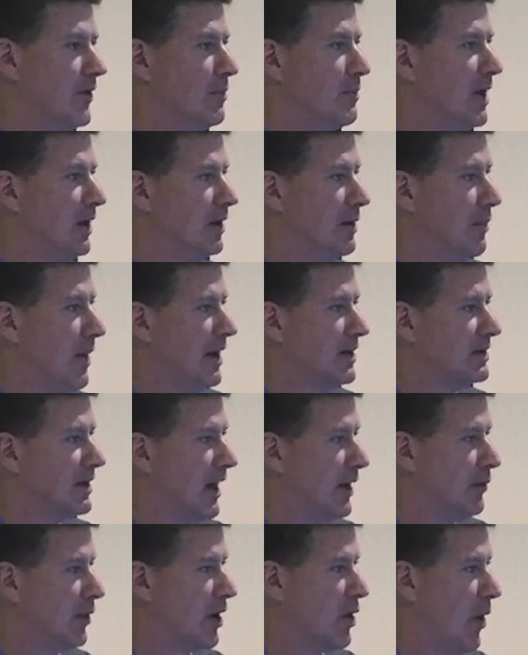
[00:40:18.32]
meet the
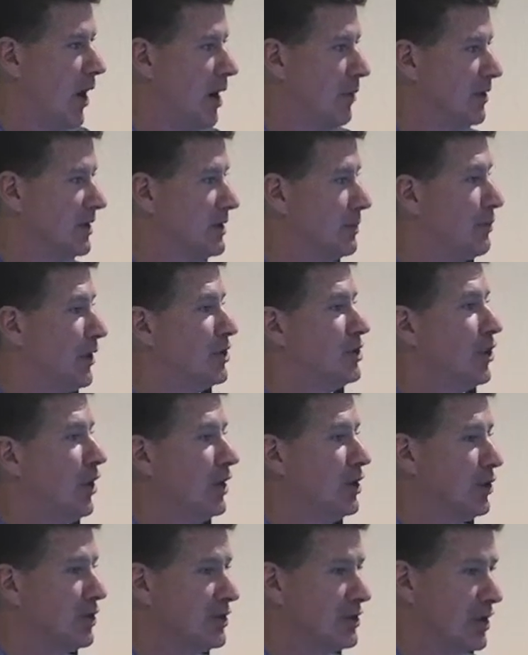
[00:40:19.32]
baseline requirements, but you're
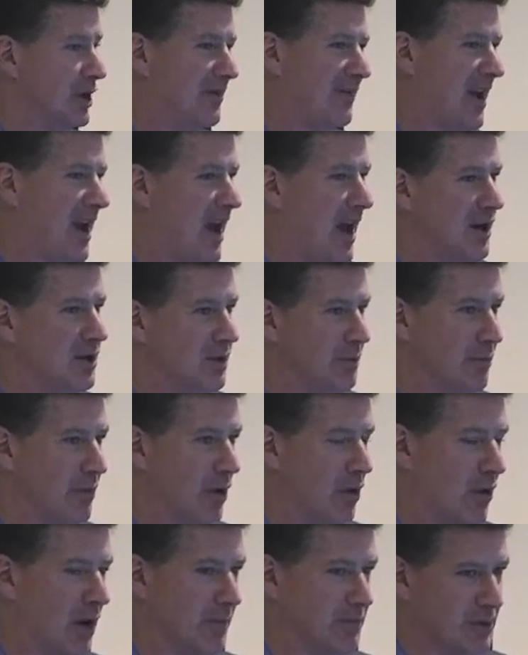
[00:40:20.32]
under a certification
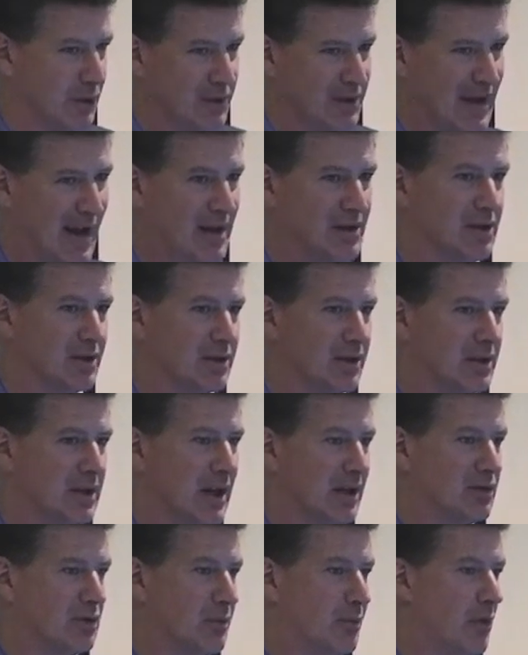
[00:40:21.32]
program, so it's not just a
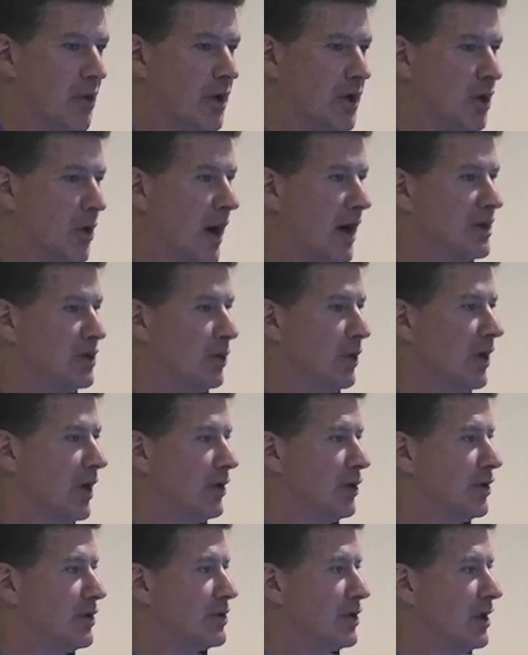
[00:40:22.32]
test report, you're actually
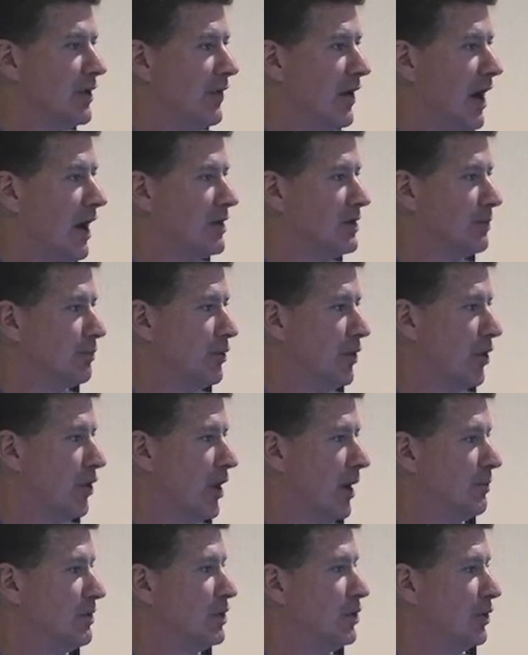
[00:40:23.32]
under a certification
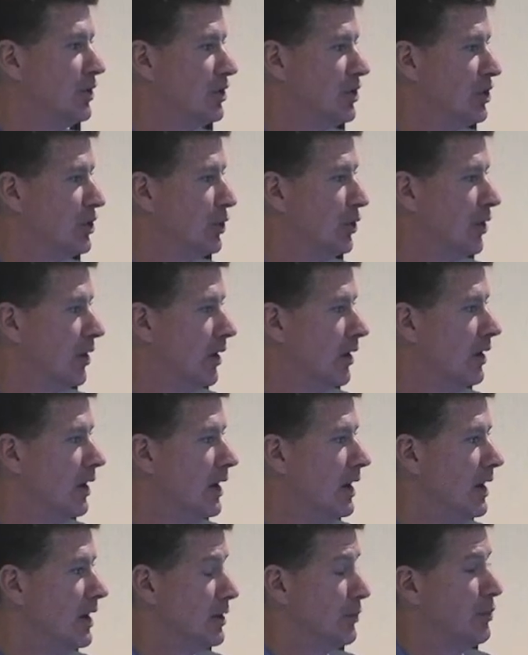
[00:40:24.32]
program to ensure
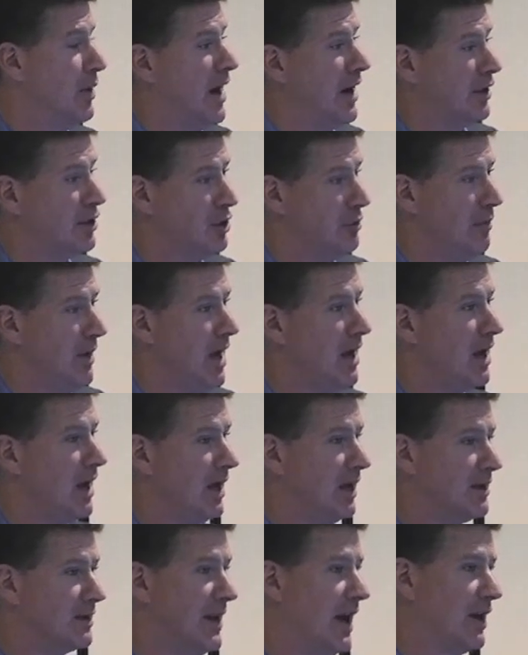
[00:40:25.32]
the product you're
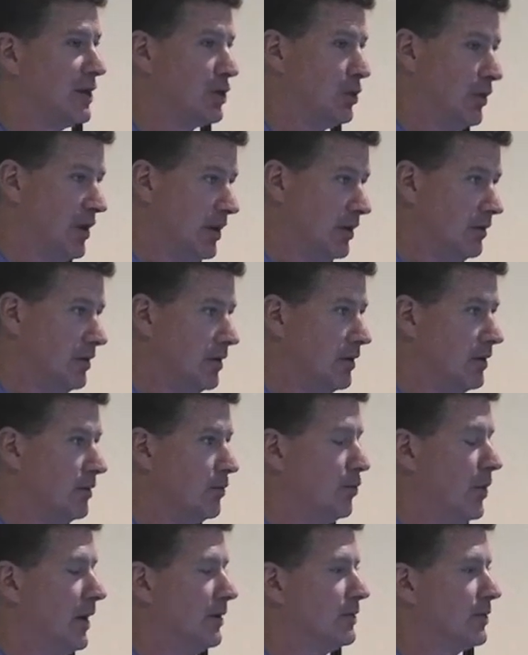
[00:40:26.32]
making is actually
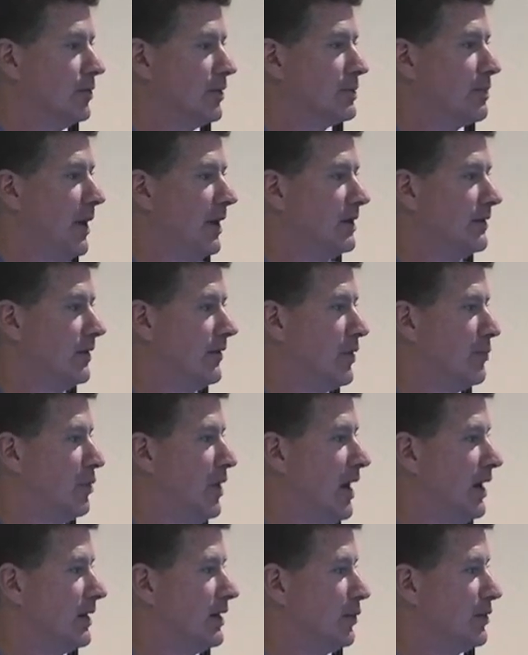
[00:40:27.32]
respective of the
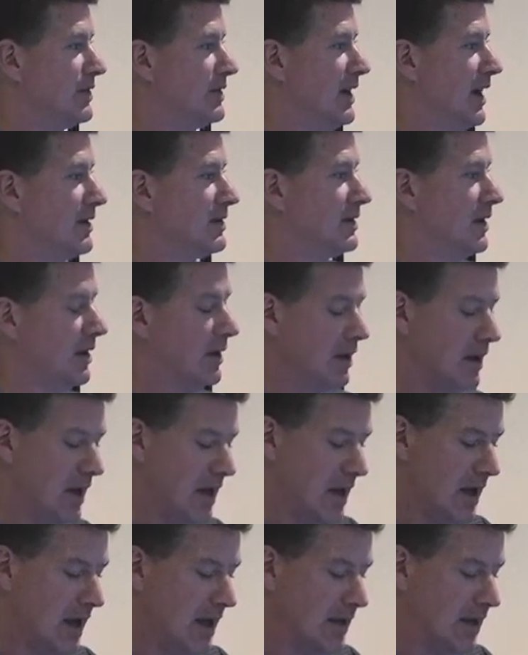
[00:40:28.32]
product that was tested,
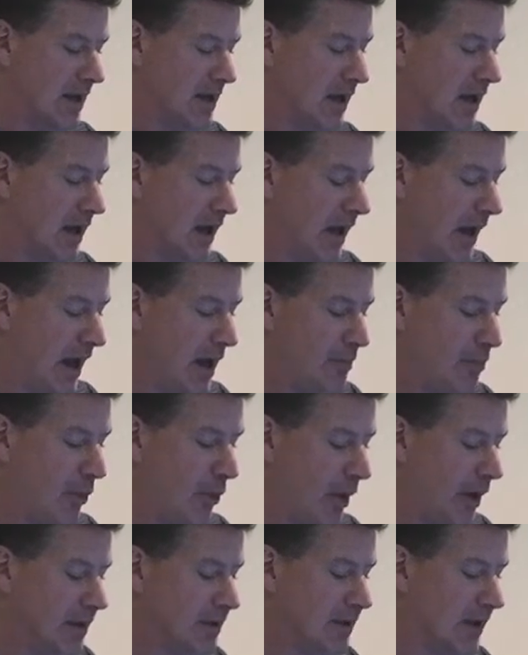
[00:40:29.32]
then you can get 8
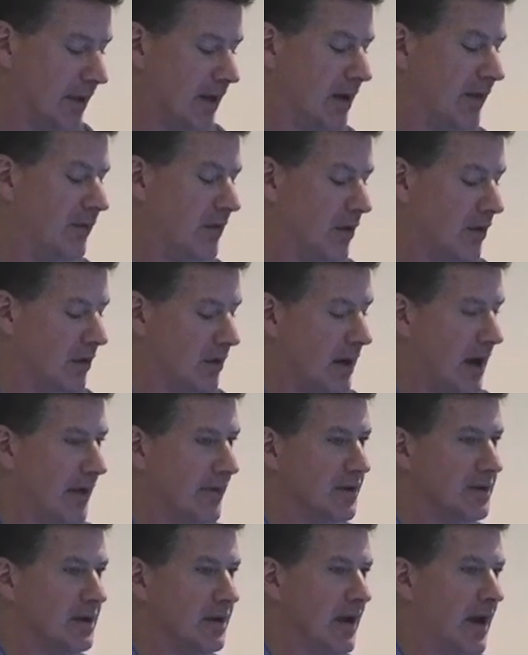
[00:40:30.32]
points. And then if you're
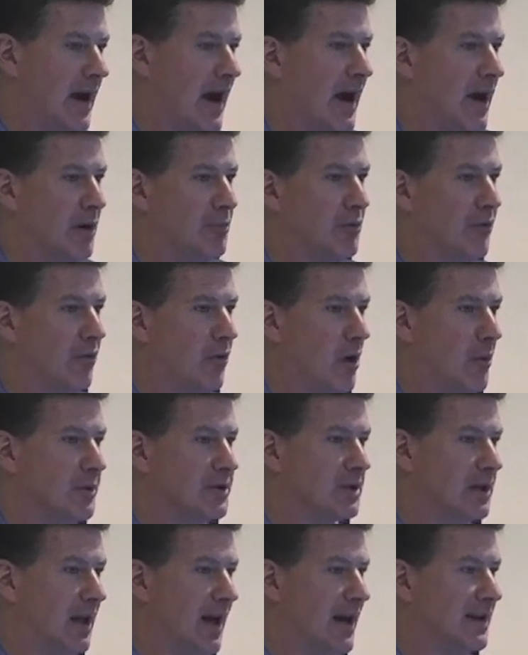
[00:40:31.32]
obviously that higher
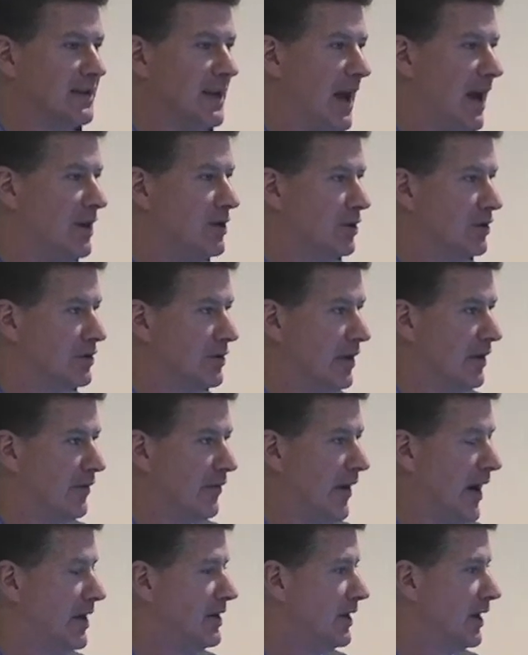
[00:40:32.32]
performance class and you're
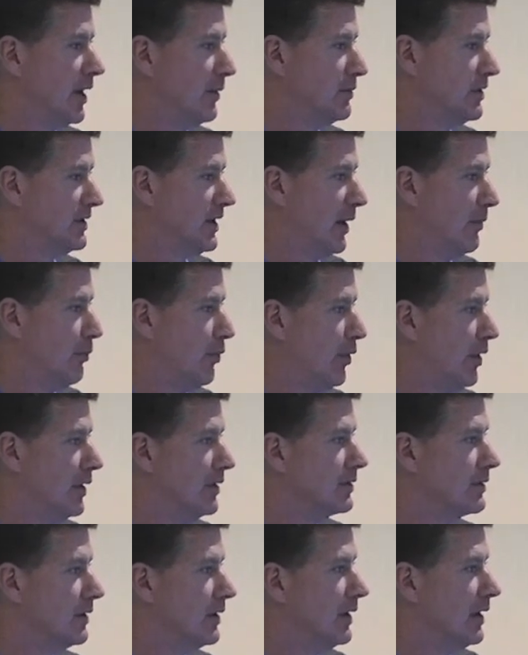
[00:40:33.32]
certified, you get up to 10
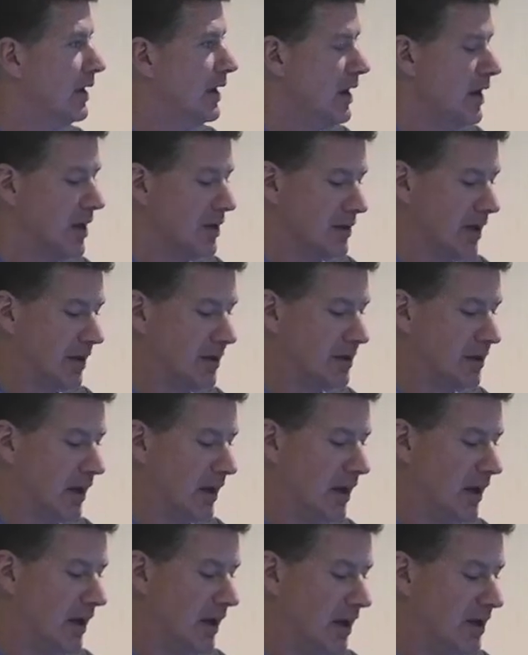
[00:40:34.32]
points. So that's
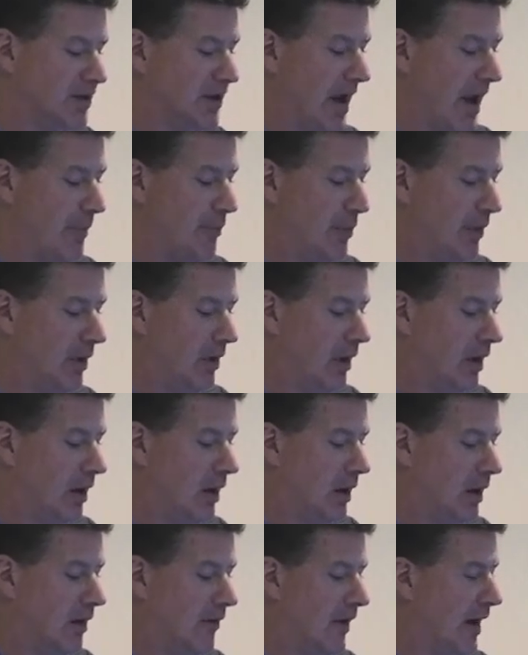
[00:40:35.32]
an example
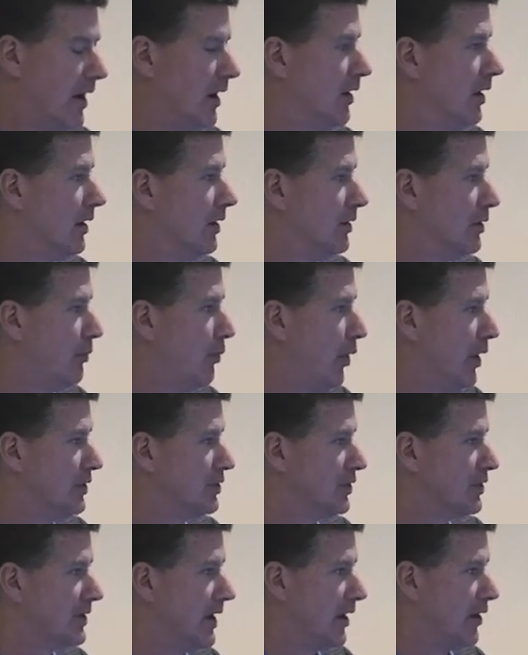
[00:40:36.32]
of how the
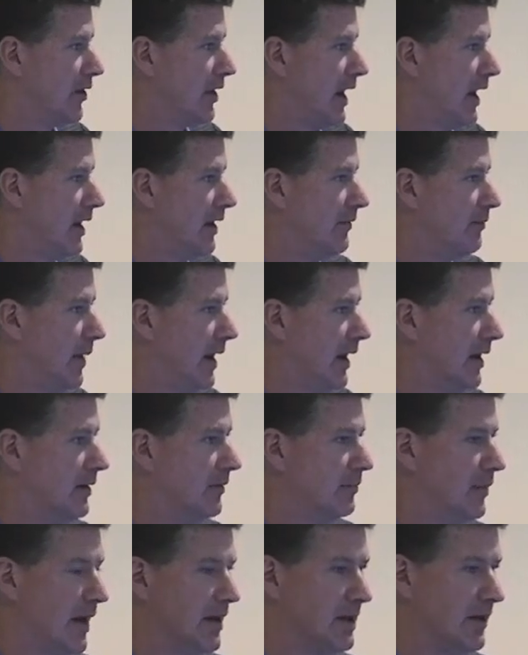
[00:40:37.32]
points are segregated
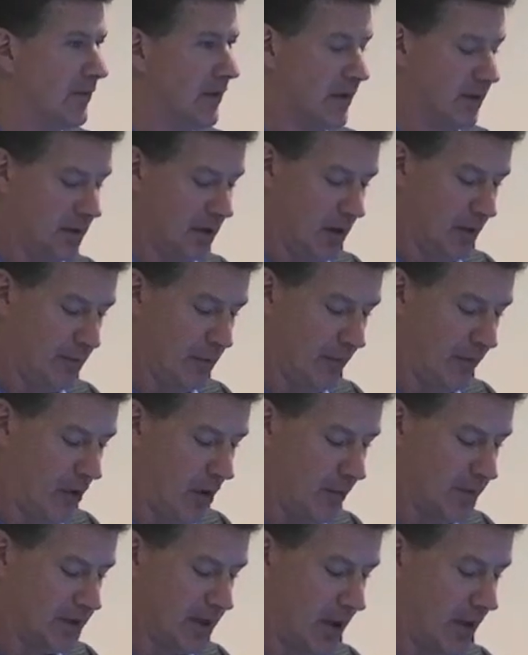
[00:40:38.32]
by different performance